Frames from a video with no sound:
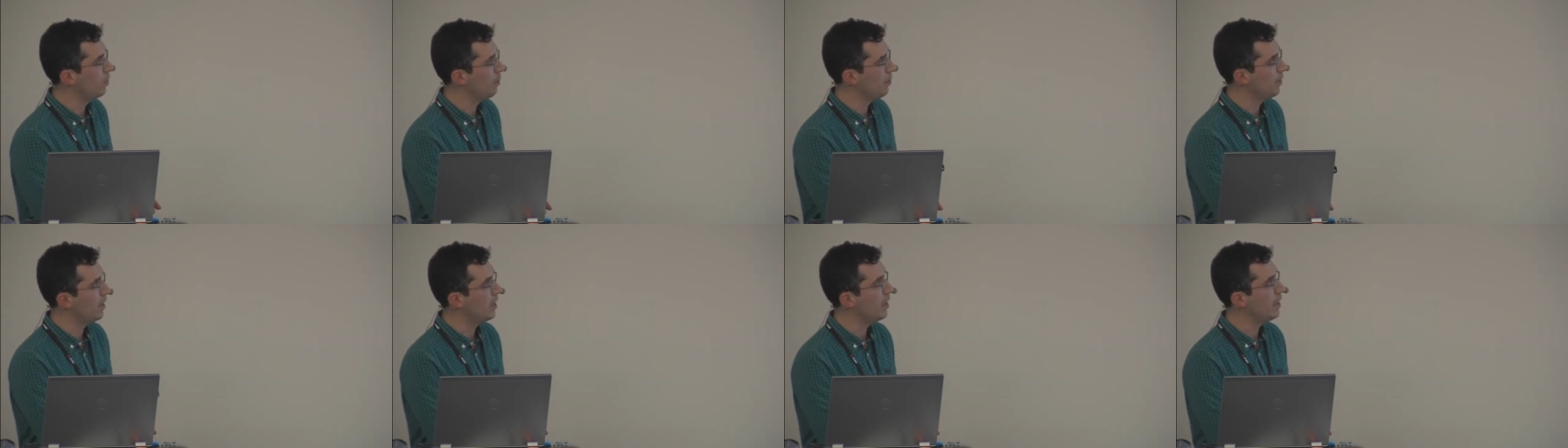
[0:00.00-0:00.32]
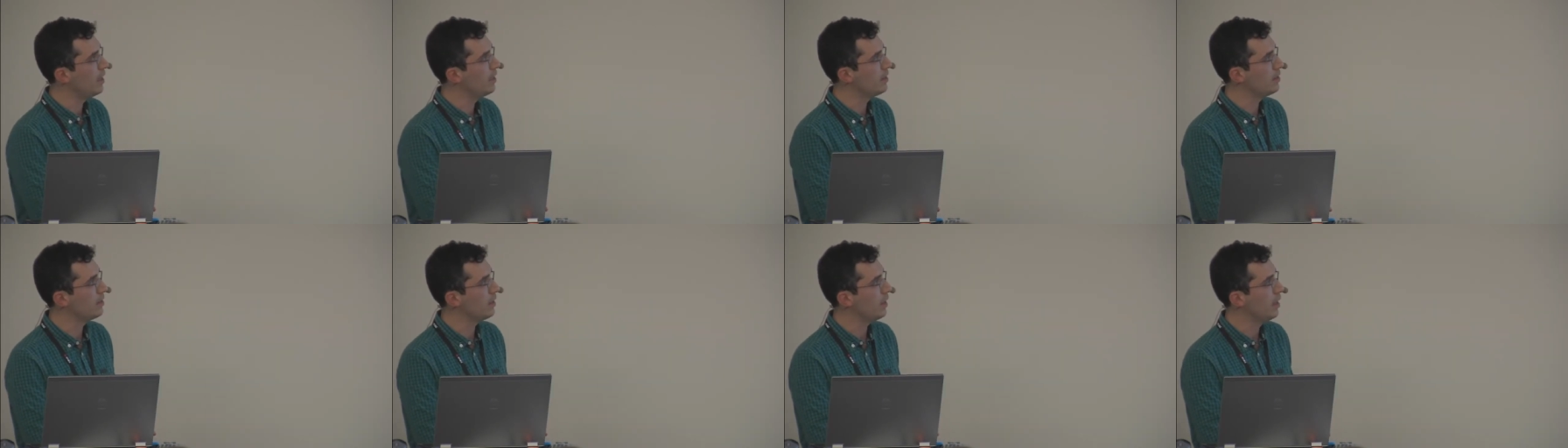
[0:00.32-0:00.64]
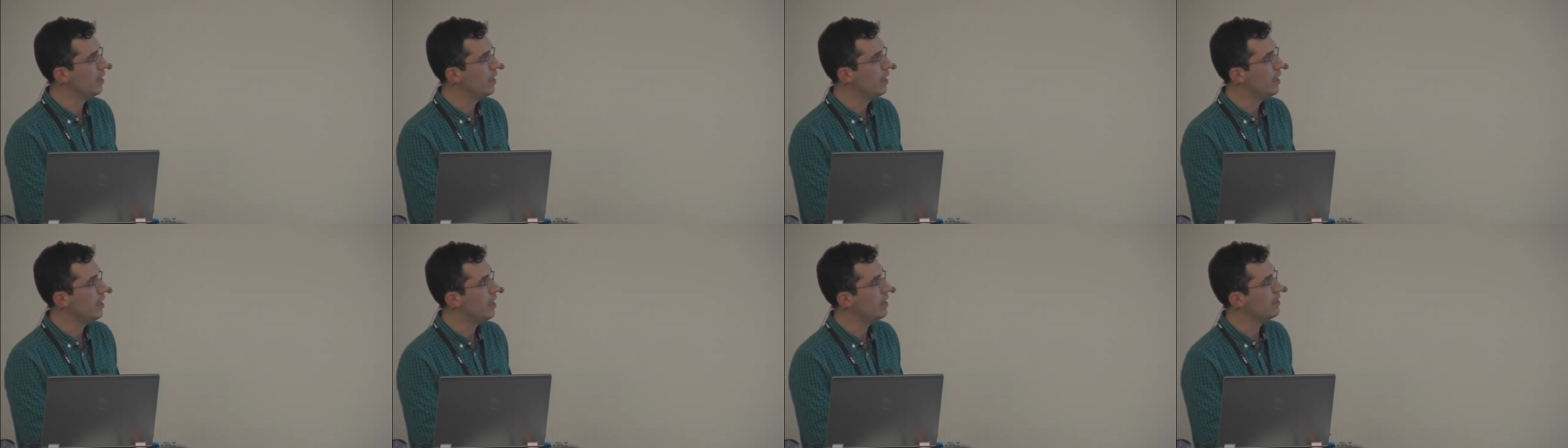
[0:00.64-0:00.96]
I mean, here's a,
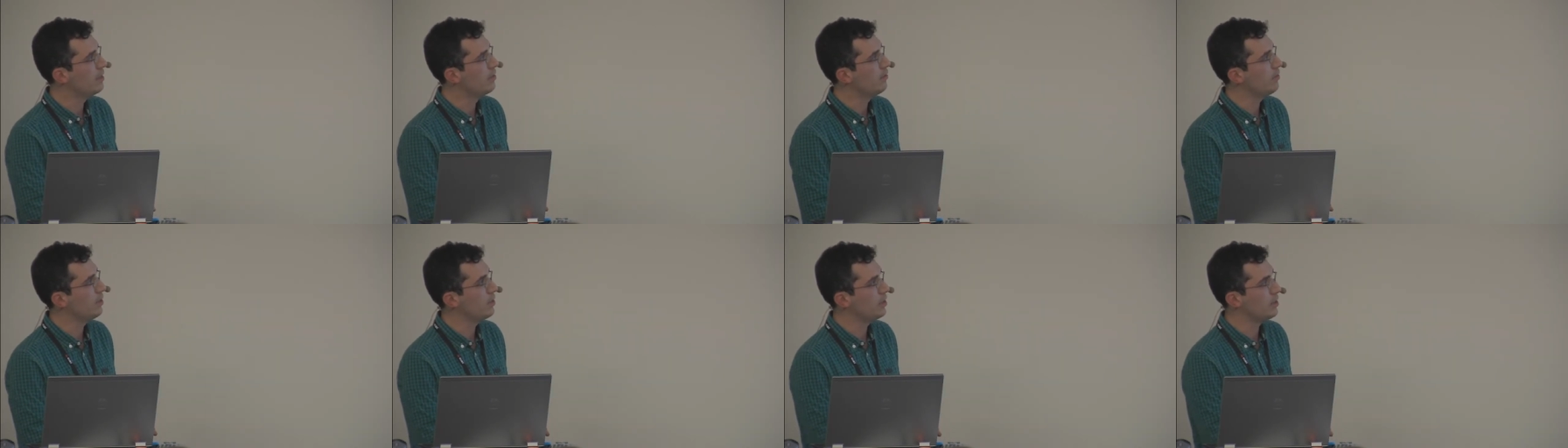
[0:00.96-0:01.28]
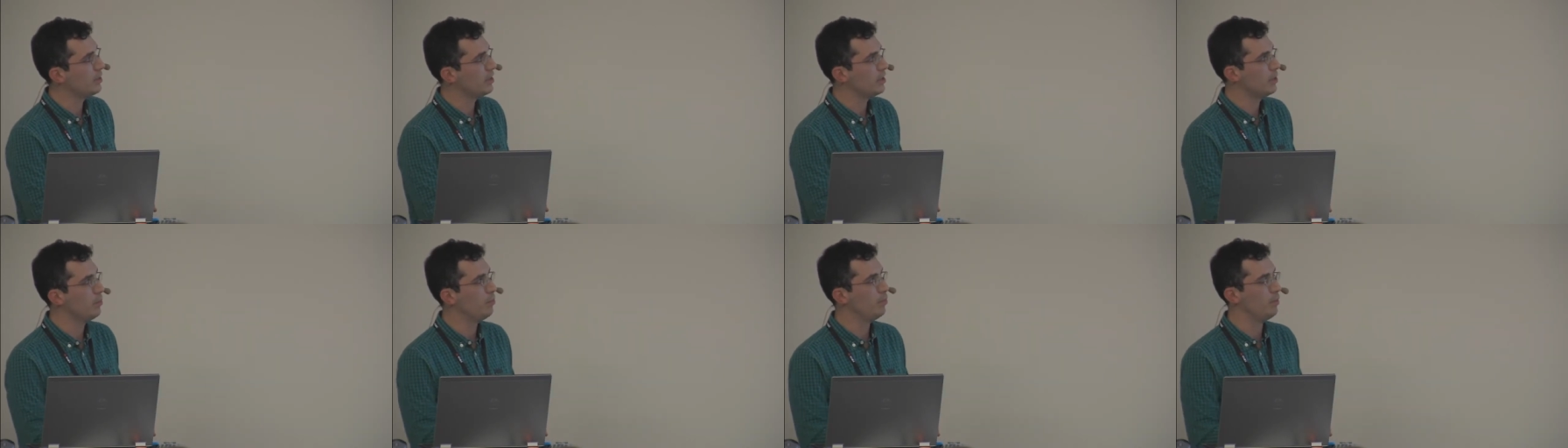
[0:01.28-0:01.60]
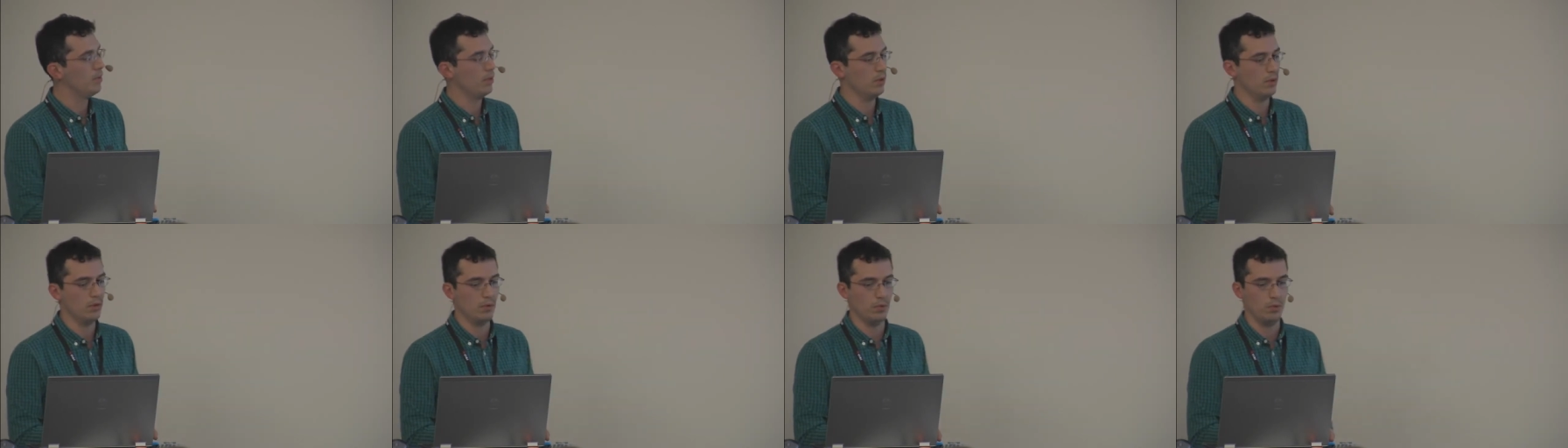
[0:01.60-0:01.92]
here's a very
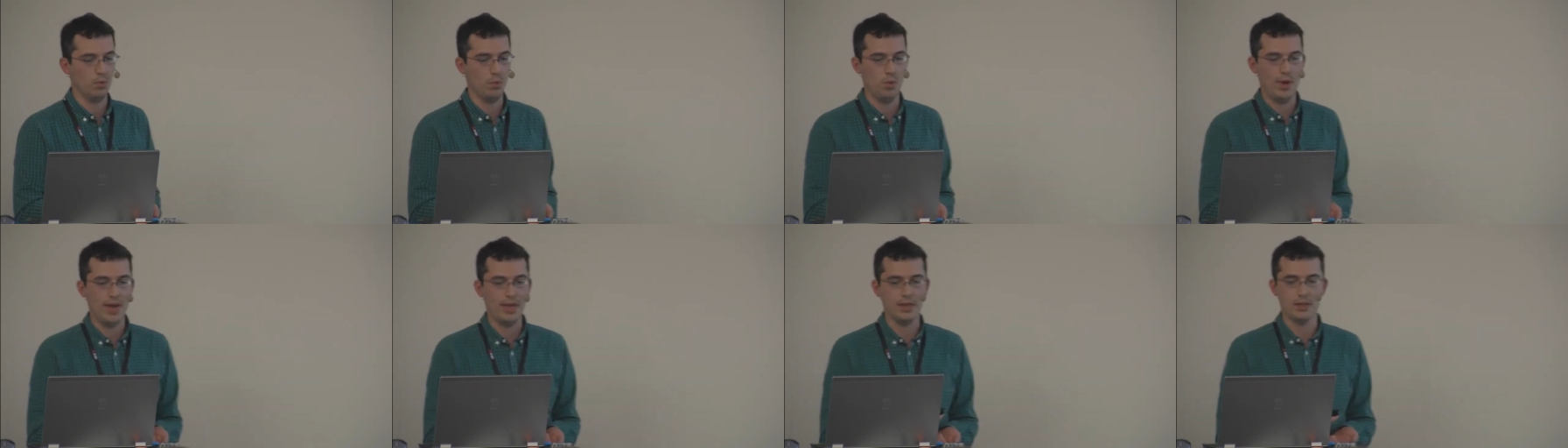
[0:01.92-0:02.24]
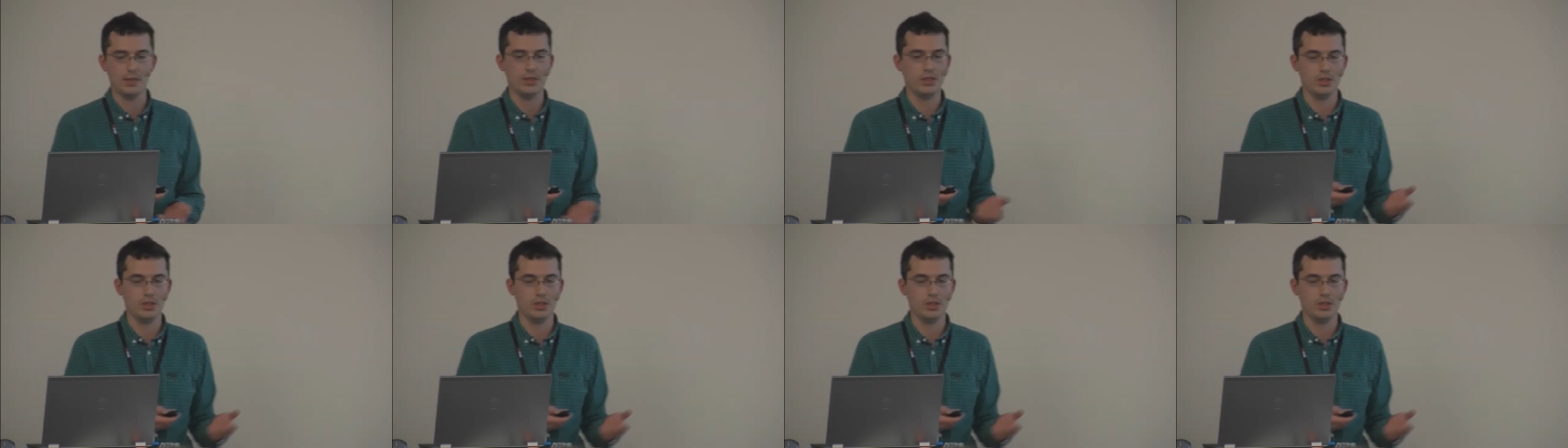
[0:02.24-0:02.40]
simple way,